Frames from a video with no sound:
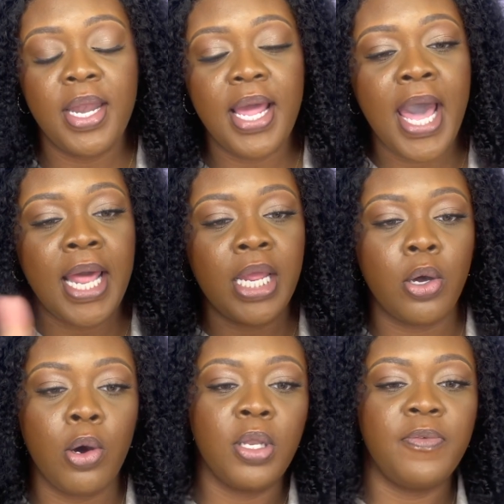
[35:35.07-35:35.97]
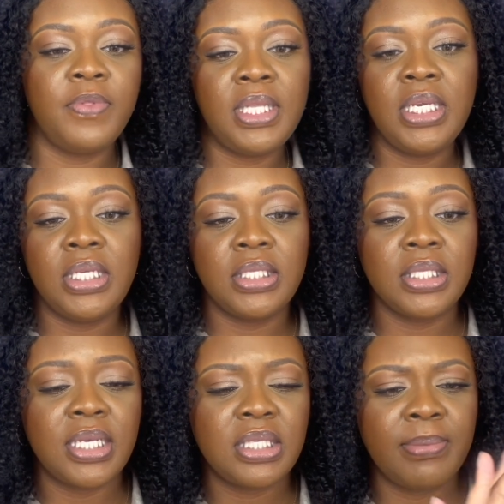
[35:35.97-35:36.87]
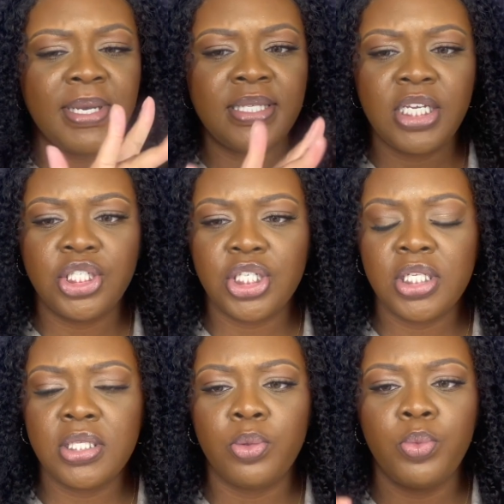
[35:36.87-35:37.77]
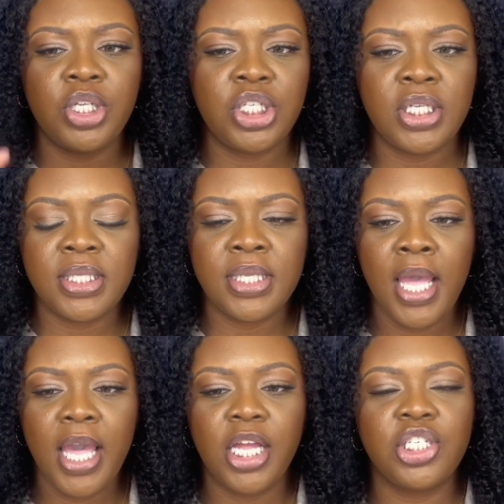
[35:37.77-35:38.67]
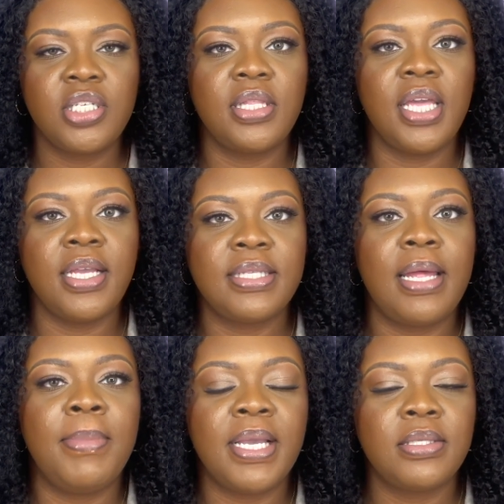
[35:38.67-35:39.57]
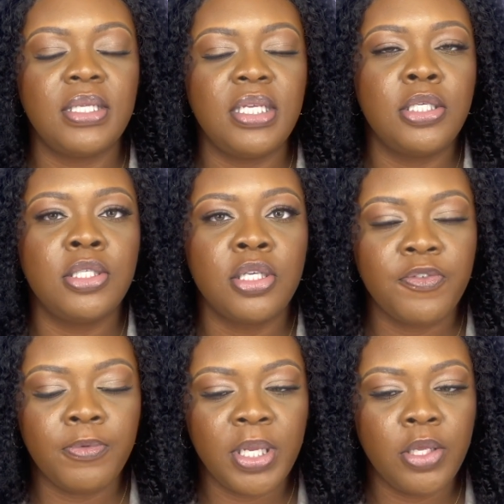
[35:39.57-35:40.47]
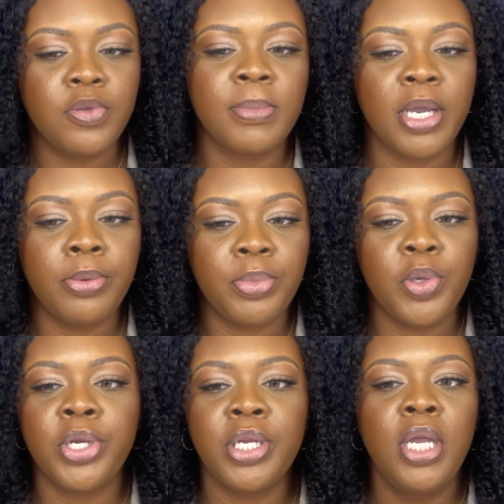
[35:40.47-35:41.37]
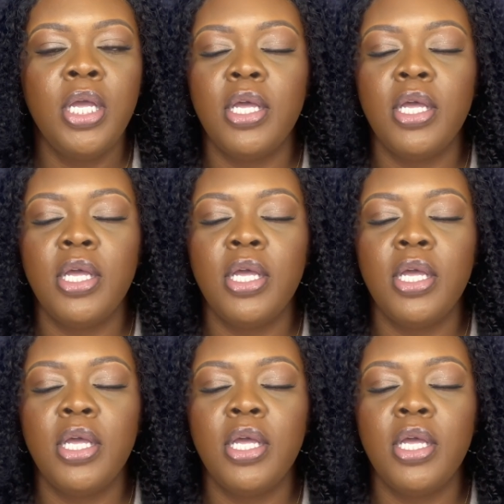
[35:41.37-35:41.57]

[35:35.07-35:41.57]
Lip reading: and adding all of these customizations and widgets and just things that makes it easier for me to use my computer